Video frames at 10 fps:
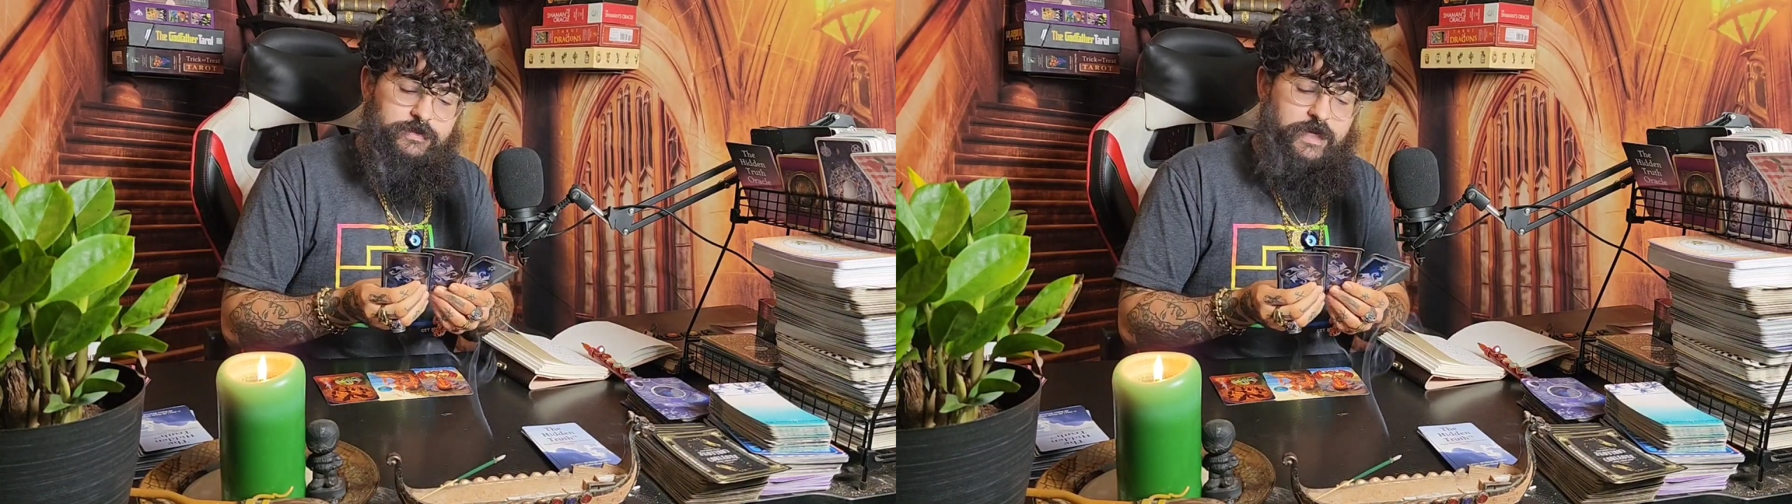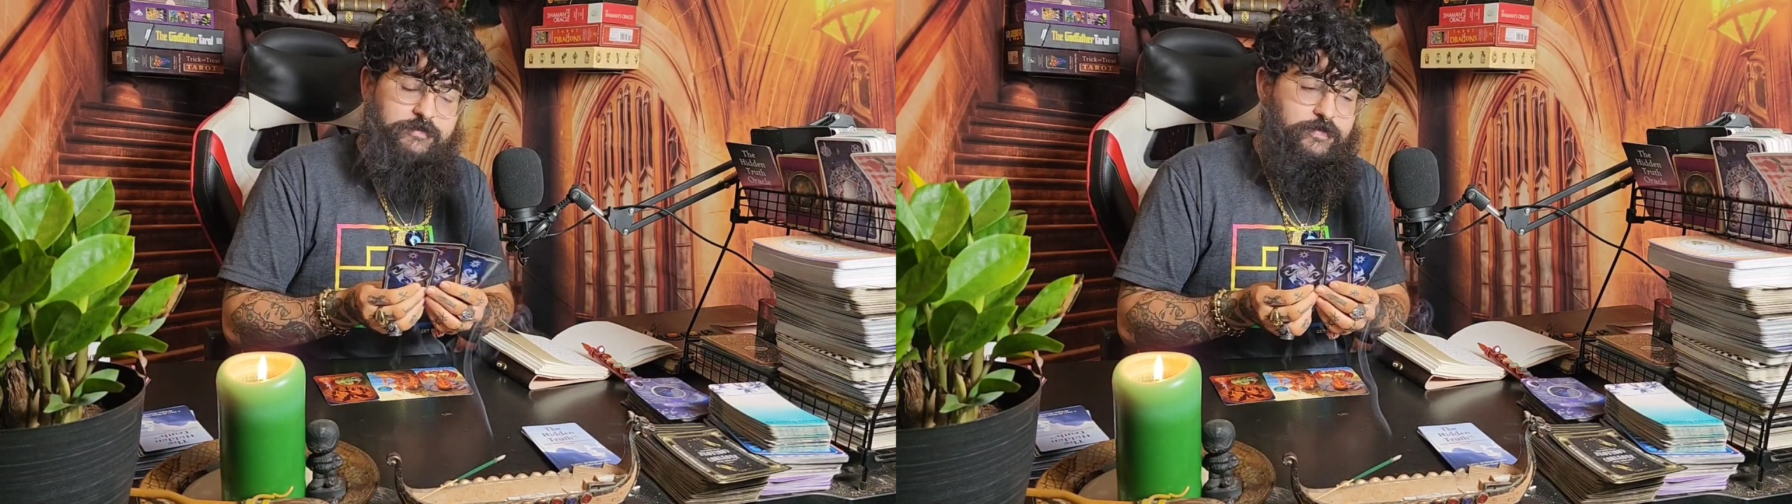
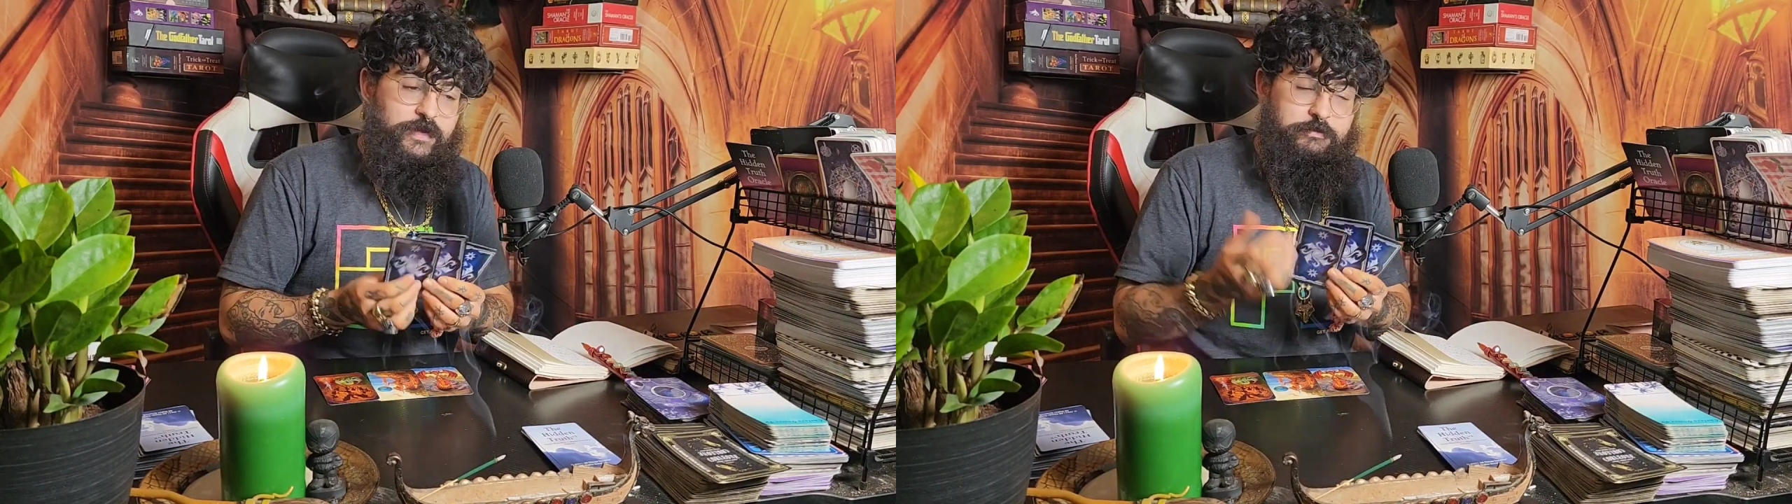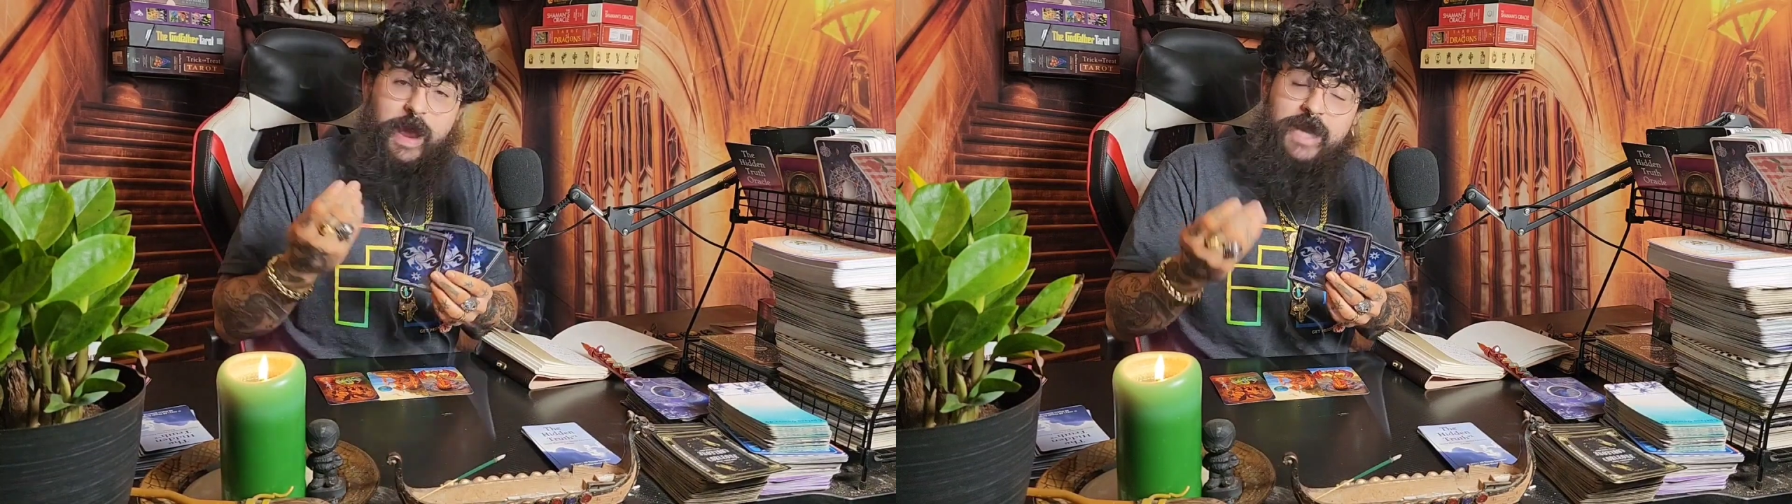They're not
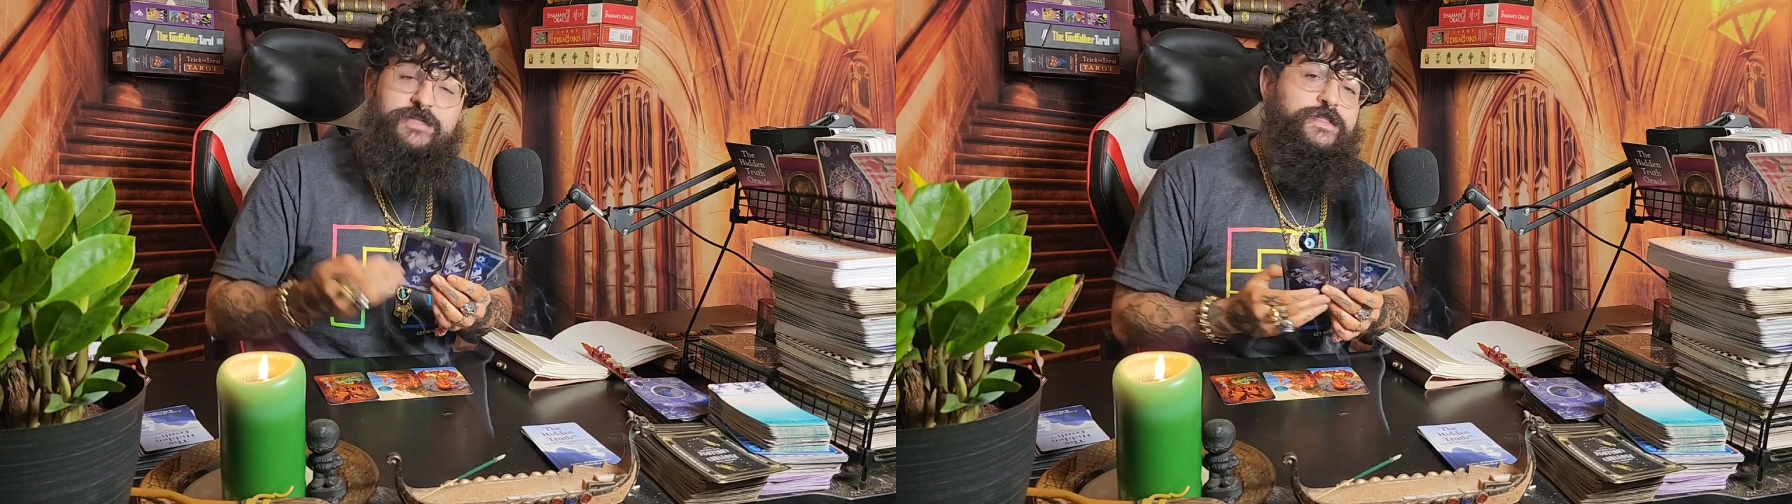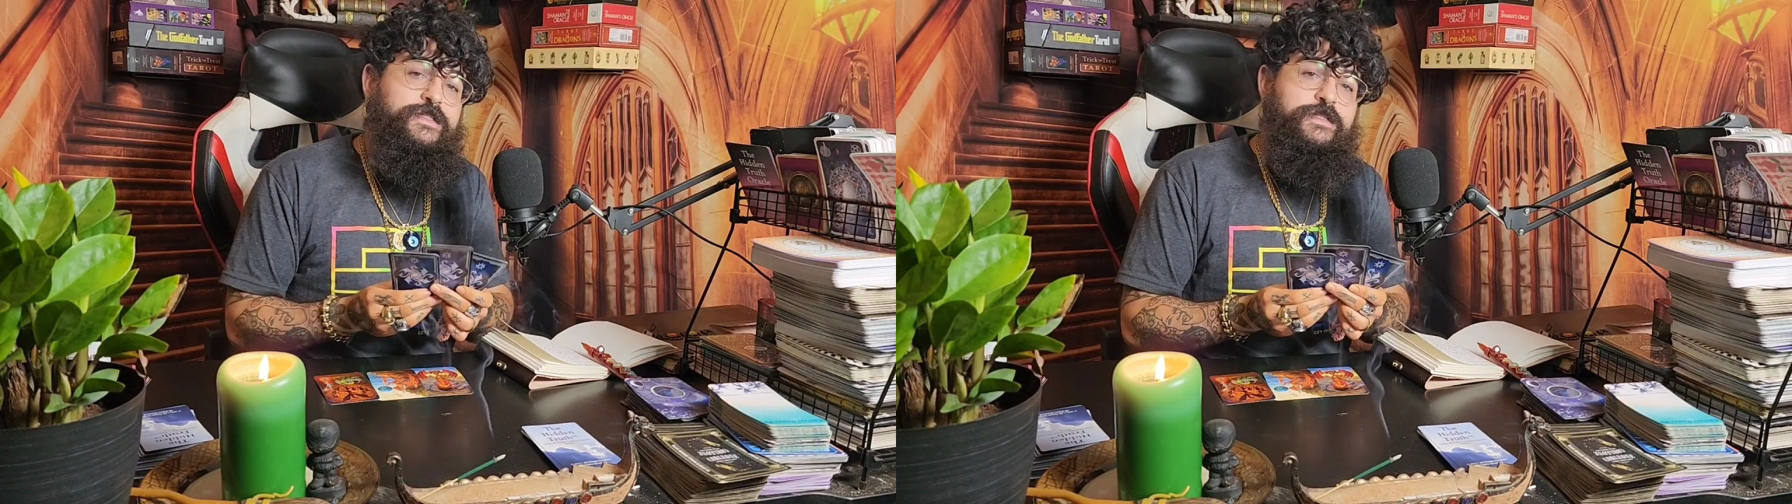feeling
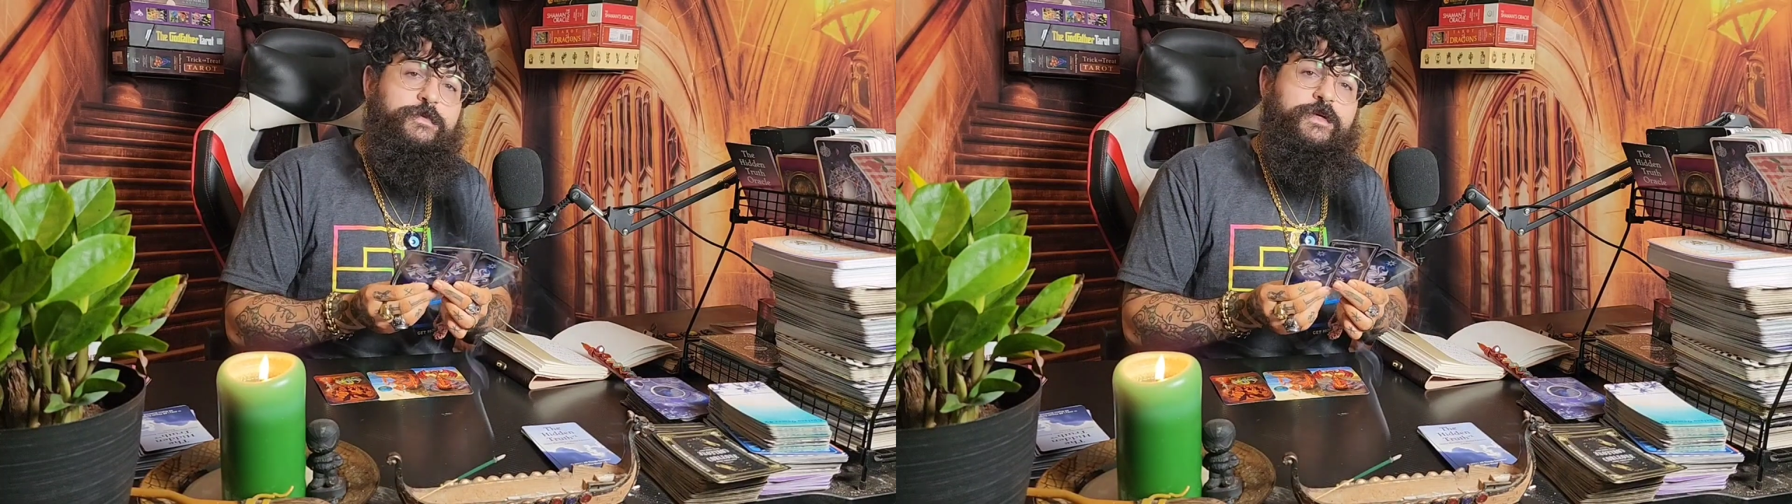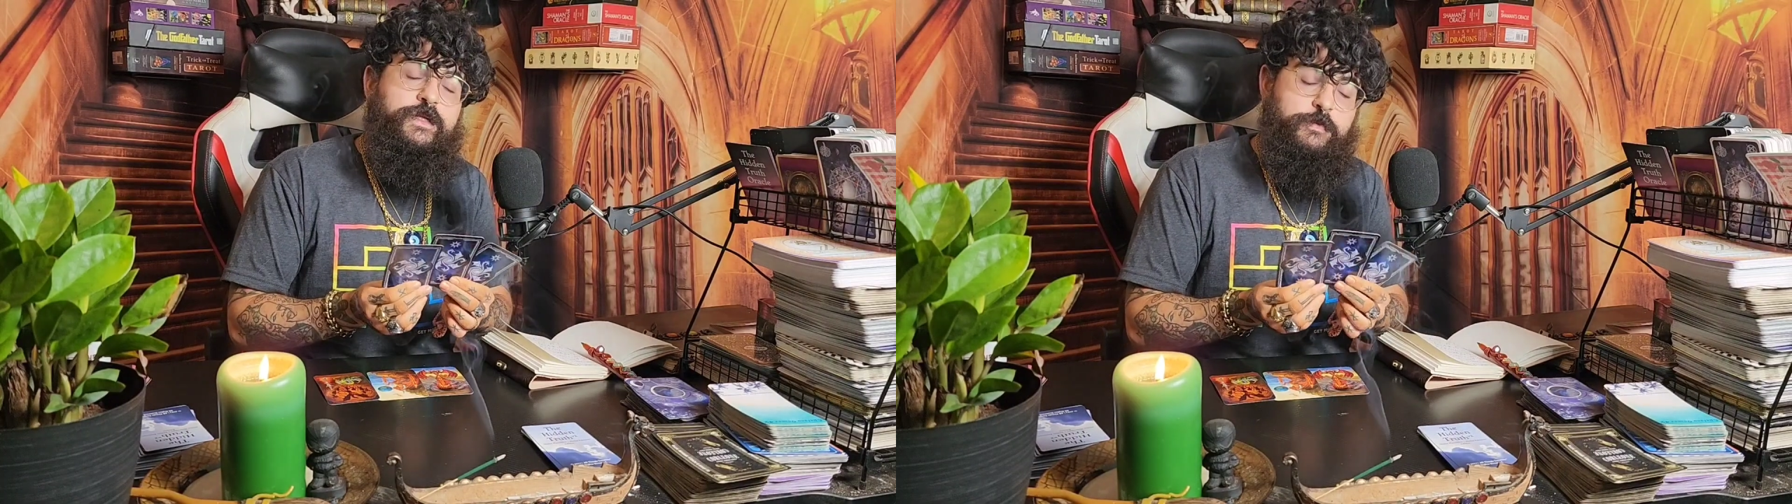passionate
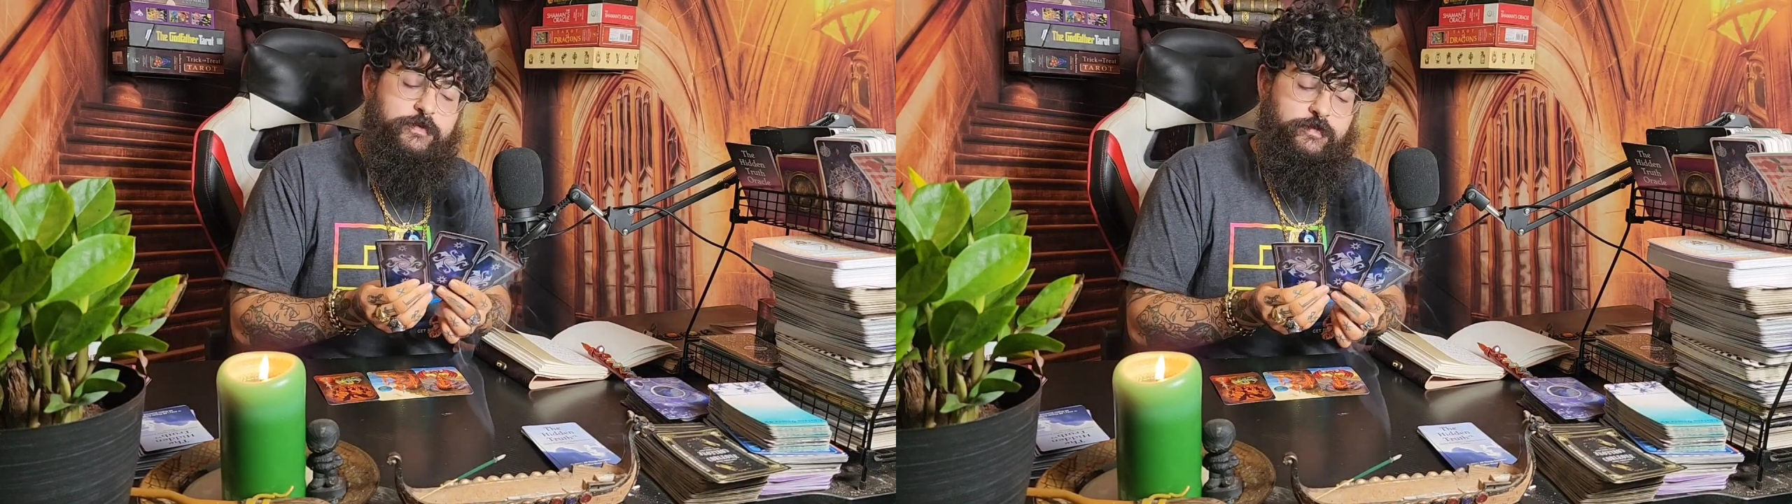stability,